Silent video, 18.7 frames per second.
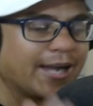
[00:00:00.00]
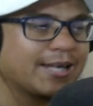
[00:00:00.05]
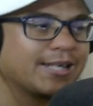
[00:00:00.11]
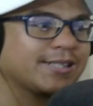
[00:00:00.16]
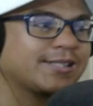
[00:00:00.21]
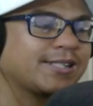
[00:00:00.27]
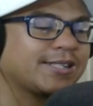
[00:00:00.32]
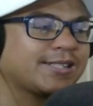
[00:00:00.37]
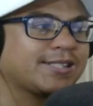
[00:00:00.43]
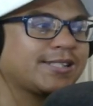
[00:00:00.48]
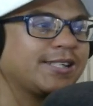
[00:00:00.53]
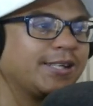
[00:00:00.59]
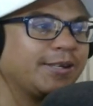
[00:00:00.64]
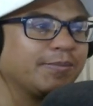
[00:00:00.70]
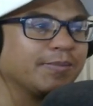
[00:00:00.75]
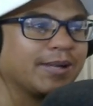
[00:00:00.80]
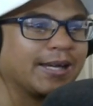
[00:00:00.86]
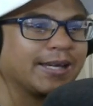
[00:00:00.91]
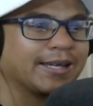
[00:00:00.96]
does it
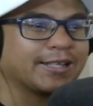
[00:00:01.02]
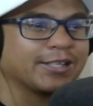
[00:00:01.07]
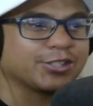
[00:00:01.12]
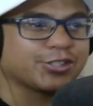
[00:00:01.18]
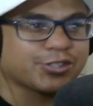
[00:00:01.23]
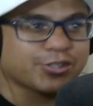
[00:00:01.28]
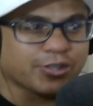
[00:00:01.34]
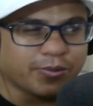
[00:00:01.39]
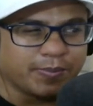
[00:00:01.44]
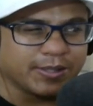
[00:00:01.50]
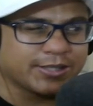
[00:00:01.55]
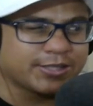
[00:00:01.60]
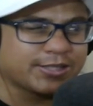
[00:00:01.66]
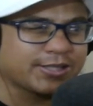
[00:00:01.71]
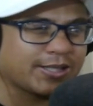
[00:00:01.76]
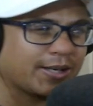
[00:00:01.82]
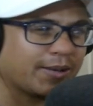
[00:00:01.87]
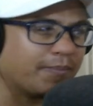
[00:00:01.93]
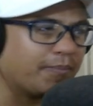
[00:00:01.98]
seem like there's so
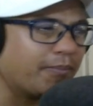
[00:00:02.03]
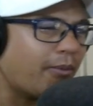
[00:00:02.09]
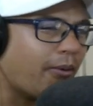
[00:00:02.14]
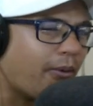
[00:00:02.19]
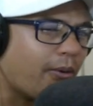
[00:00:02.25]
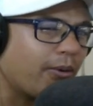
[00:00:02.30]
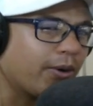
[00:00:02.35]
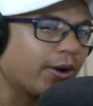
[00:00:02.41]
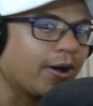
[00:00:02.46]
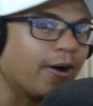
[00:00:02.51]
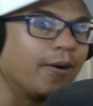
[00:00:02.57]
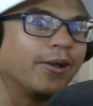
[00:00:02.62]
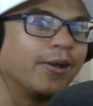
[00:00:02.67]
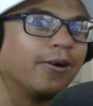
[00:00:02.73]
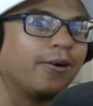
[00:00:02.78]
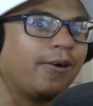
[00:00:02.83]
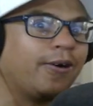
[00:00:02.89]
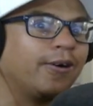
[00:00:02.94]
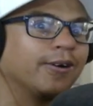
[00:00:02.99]
much more
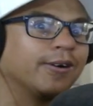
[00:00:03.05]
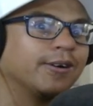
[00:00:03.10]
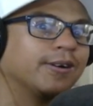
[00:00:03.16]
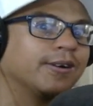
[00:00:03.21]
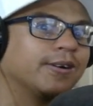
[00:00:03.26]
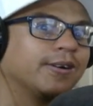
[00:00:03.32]
going on?